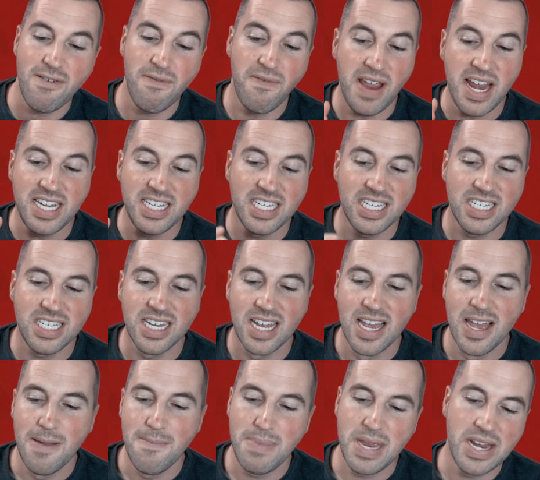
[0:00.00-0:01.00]
faces
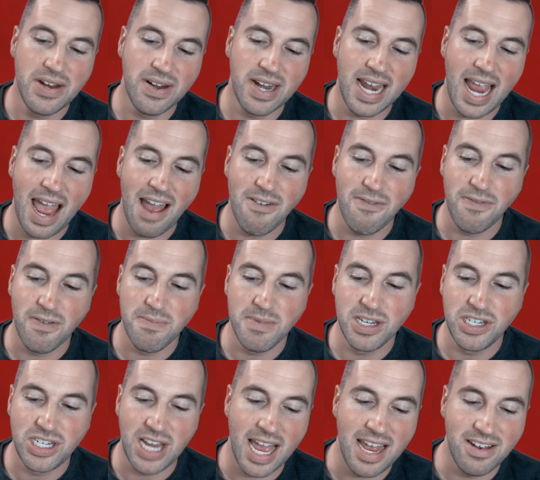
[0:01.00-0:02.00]
peering out from the
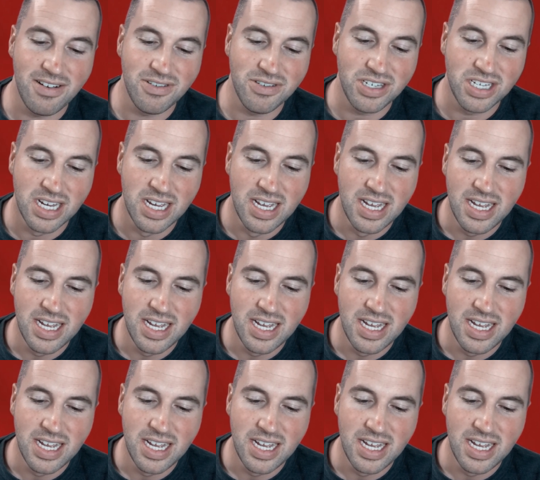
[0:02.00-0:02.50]
shadows.